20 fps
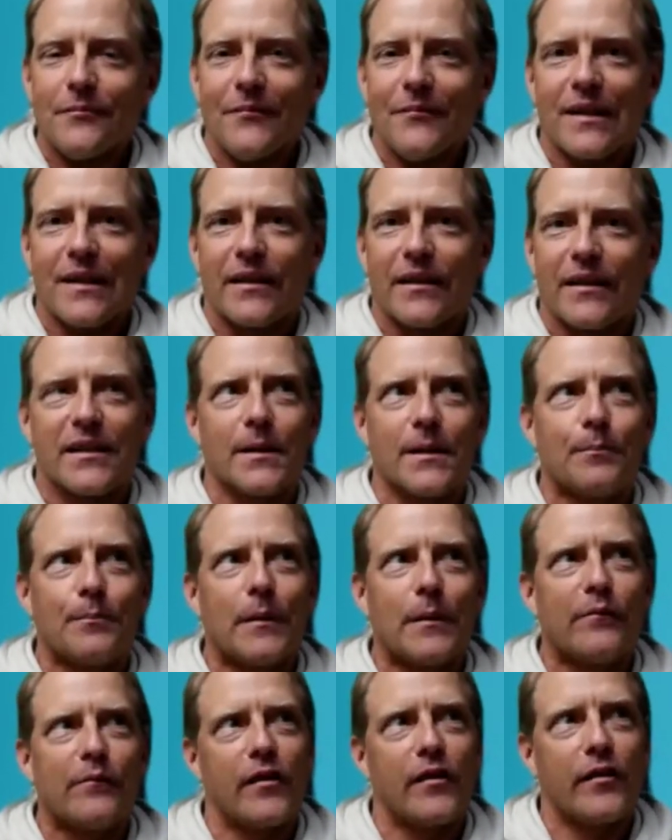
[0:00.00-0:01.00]
And
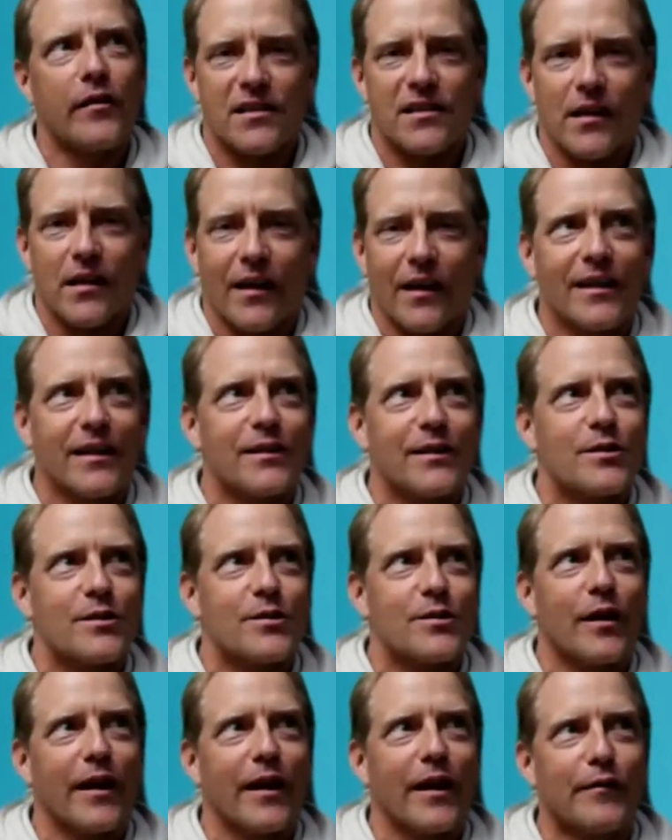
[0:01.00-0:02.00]
I'm very excited to
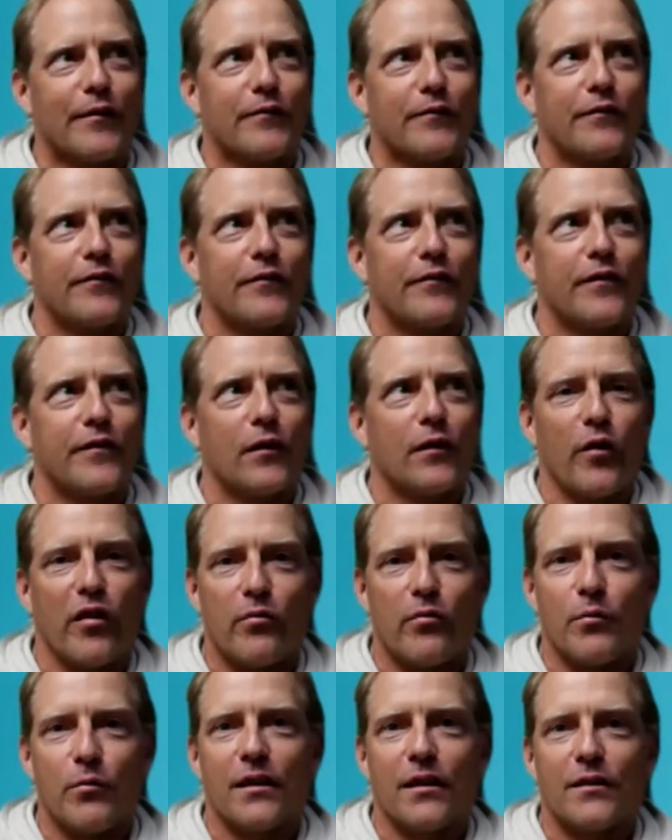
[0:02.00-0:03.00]
have with
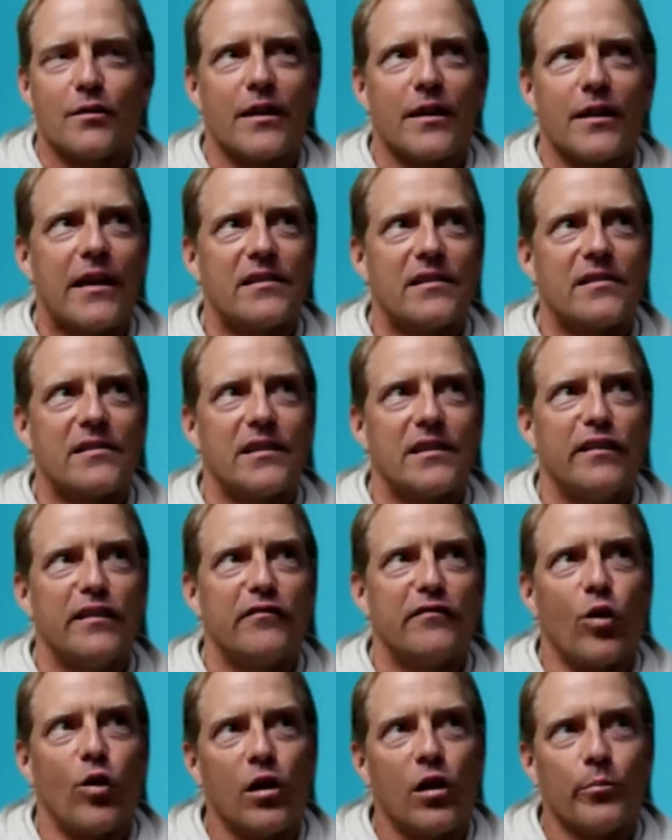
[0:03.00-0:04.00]
me today Steve
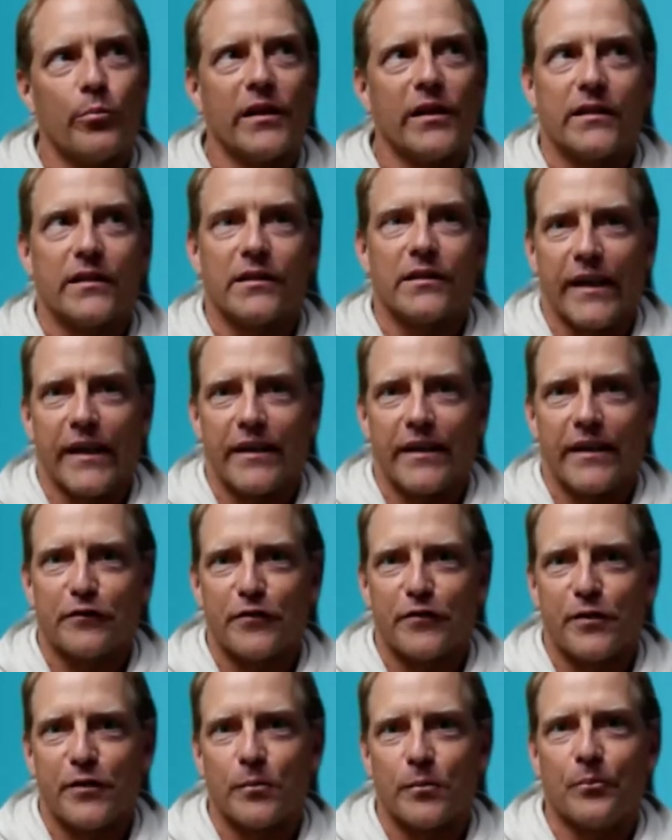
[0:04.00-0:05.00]
Wallman, a director
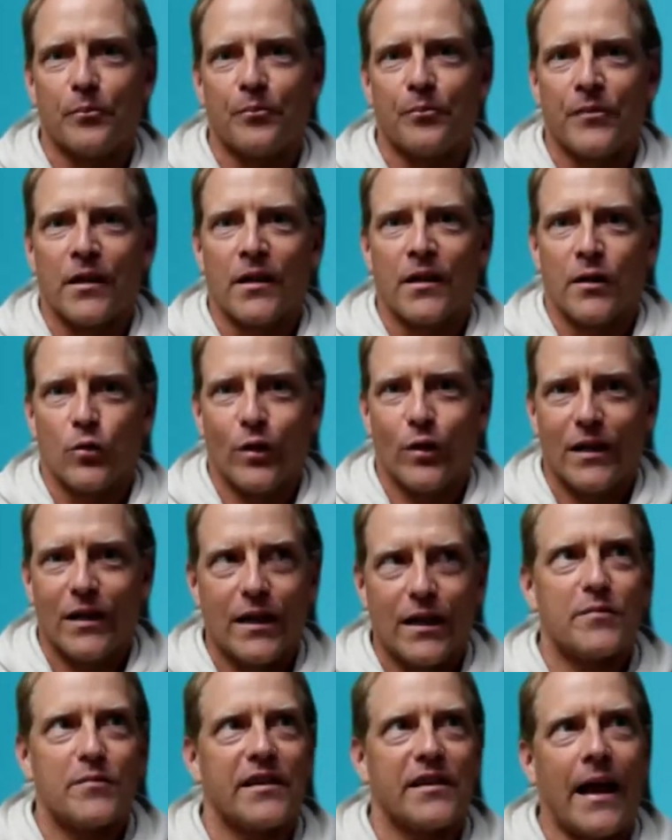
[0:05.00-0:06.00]
from
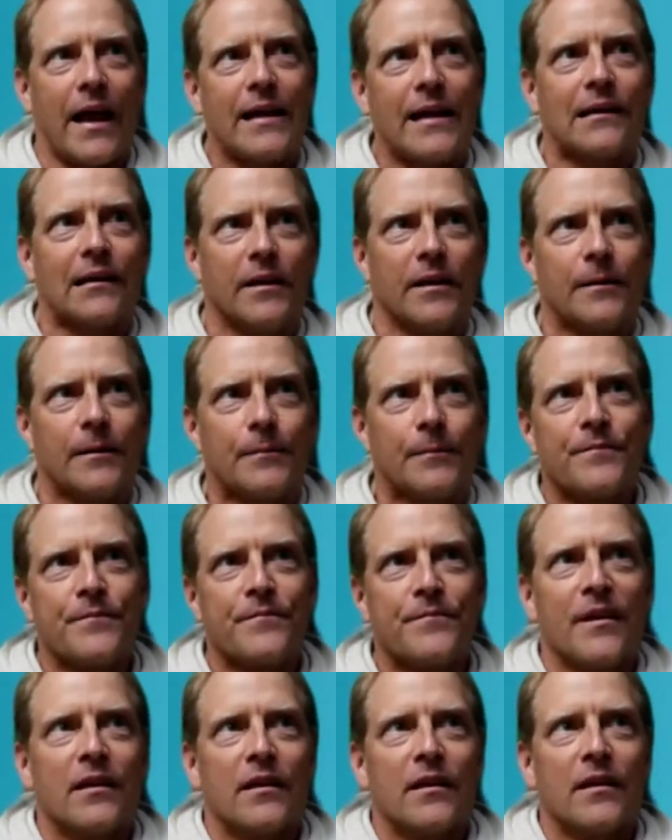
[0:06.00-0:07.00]
William Stanley,
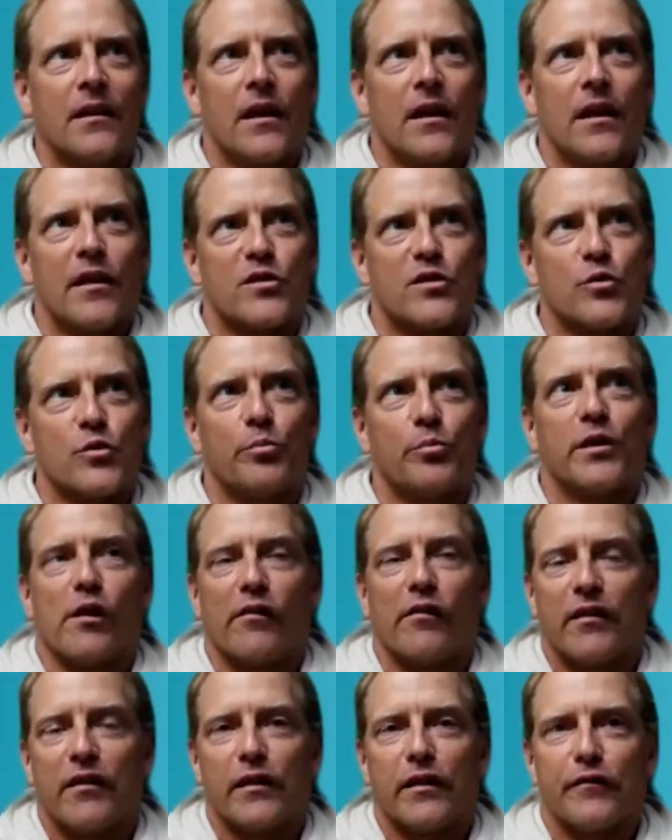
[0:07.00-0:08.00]
a super
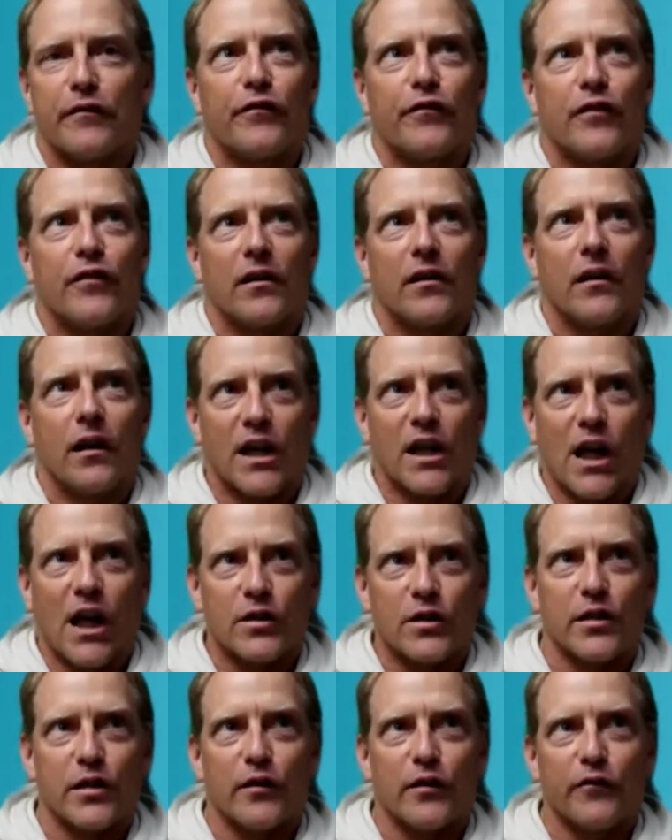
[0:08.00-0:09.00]
innovative
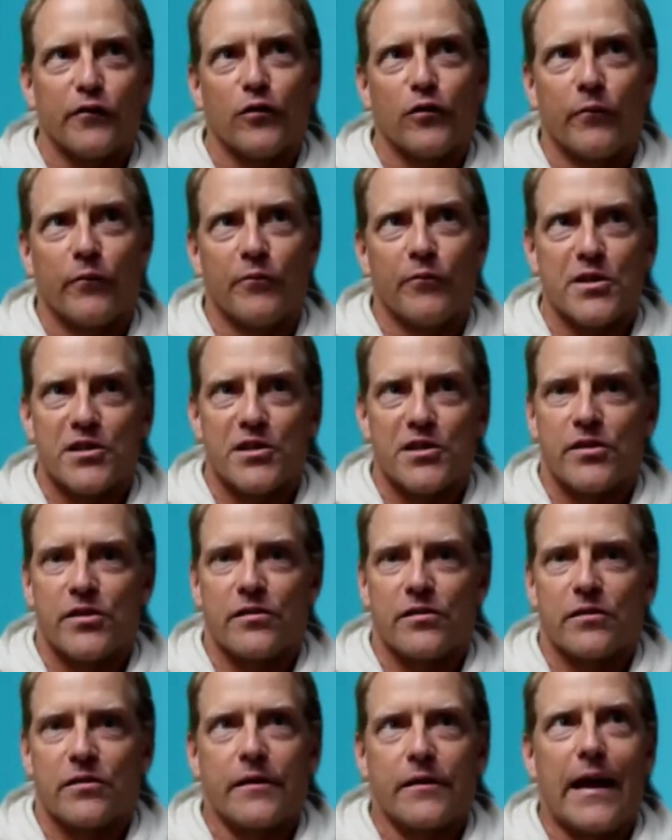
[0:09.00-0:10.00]
accounting firm
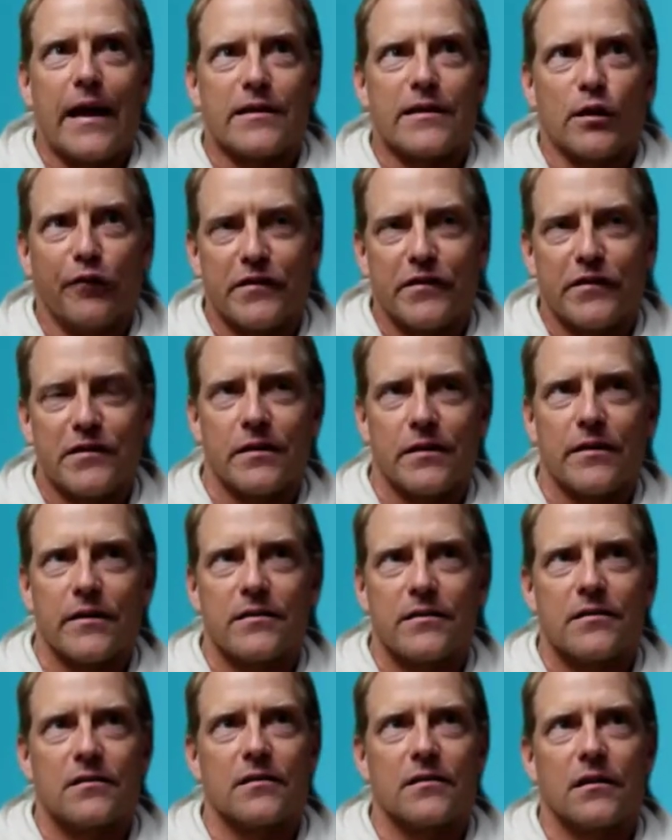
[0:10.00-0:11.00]
which has
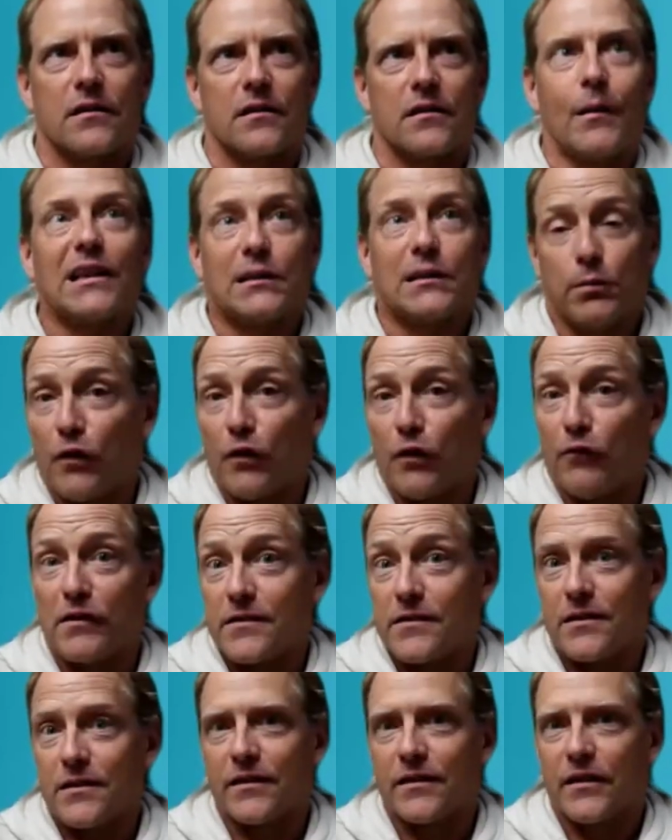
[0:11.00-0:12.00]
offices, multiple
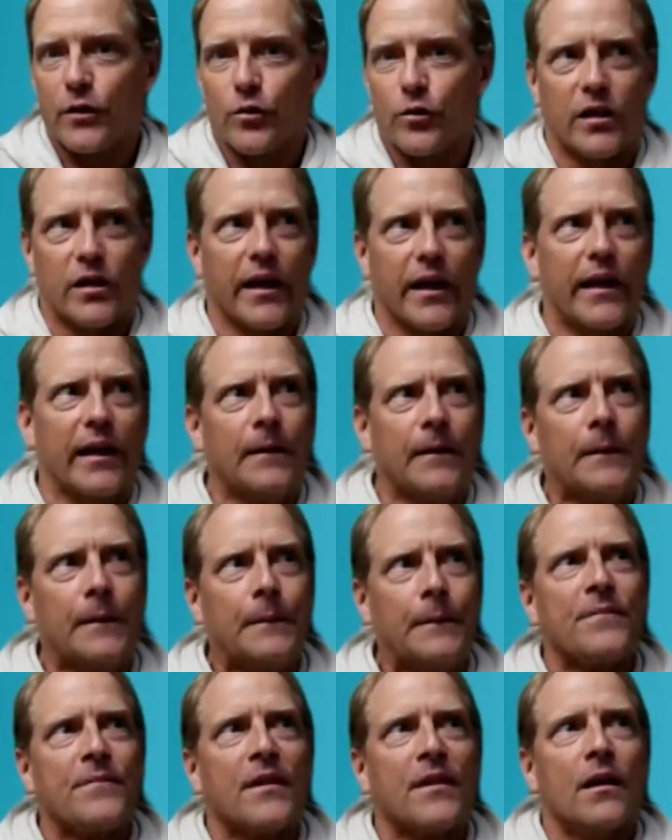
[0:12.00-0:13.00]
offices in the UK
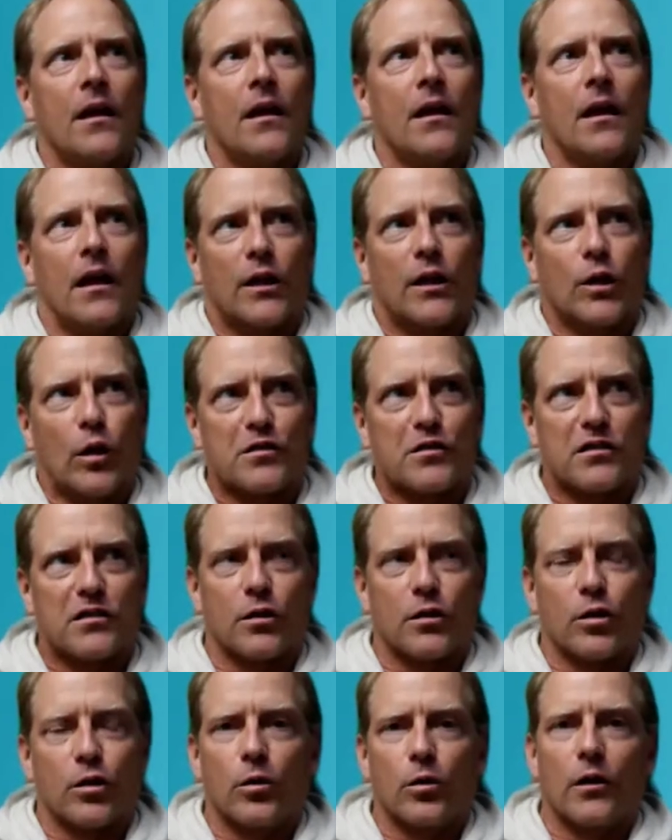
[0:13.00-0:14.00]
and
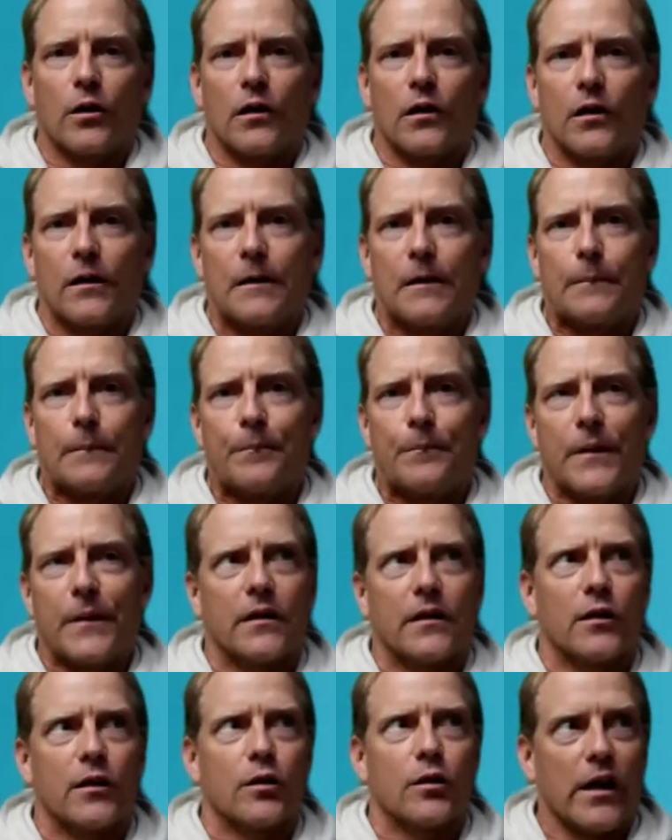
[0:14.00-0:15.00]
also in
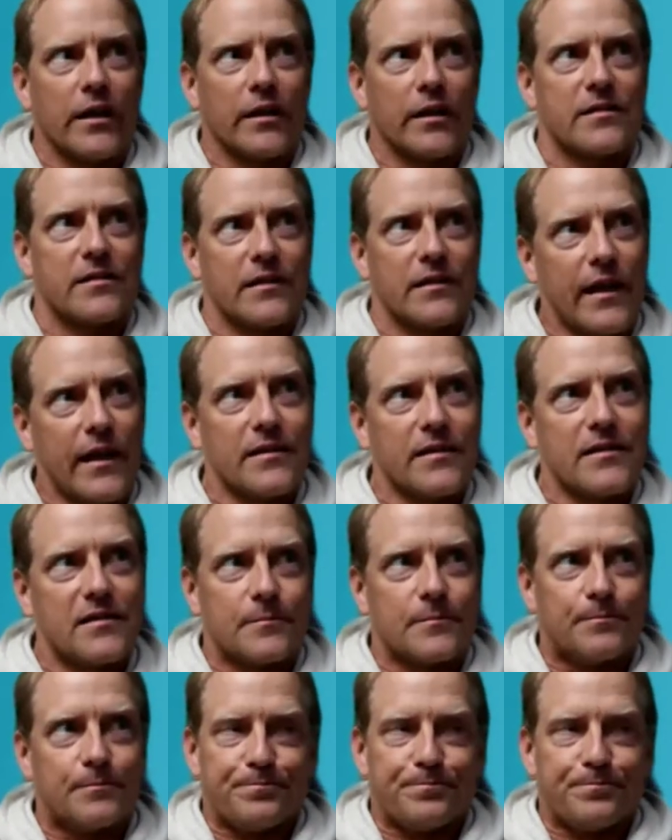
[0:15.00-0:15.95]
the United States.